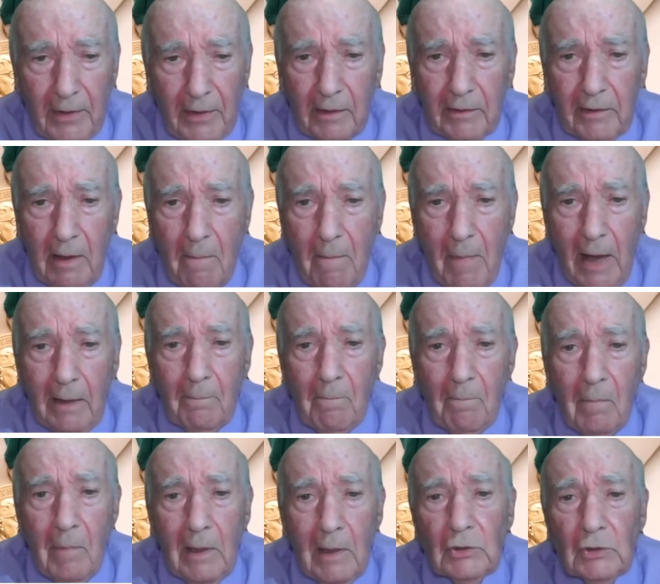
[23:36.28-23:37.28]
that they make
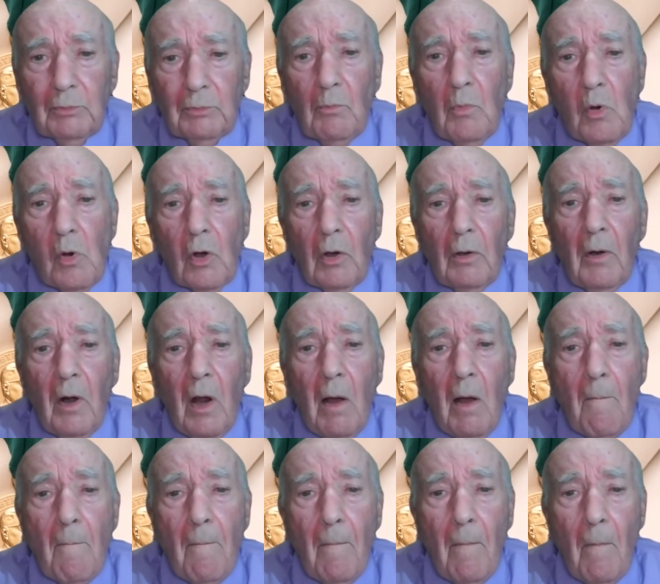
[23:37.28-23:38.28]
much more
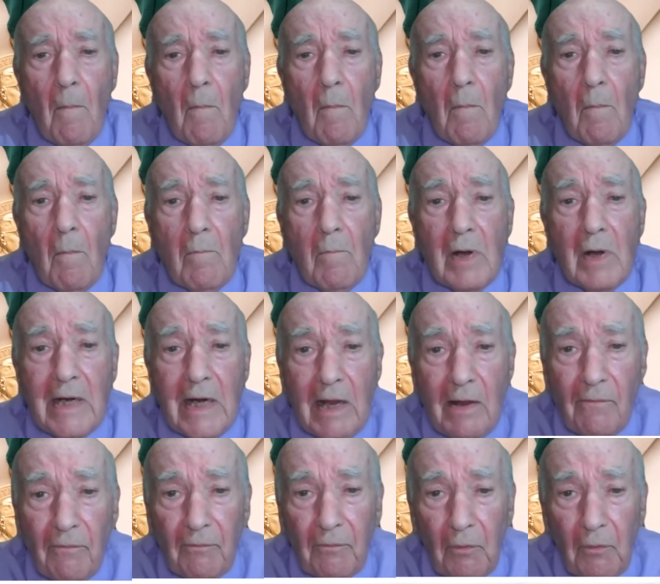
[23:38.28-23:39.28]

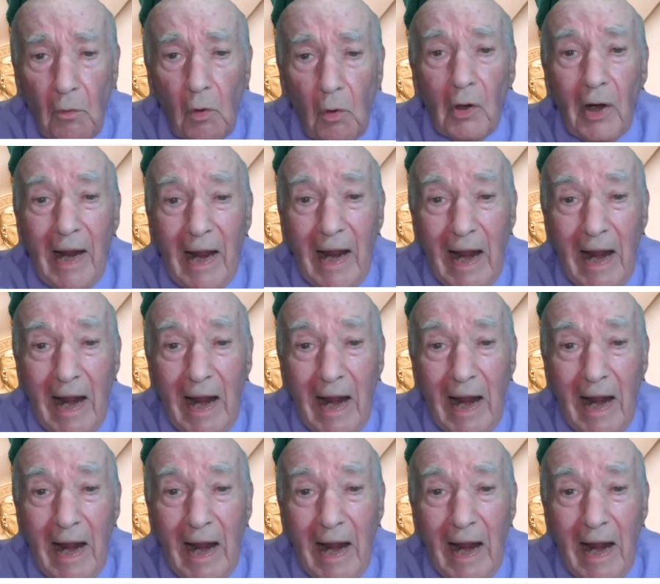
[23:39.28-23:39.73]
money for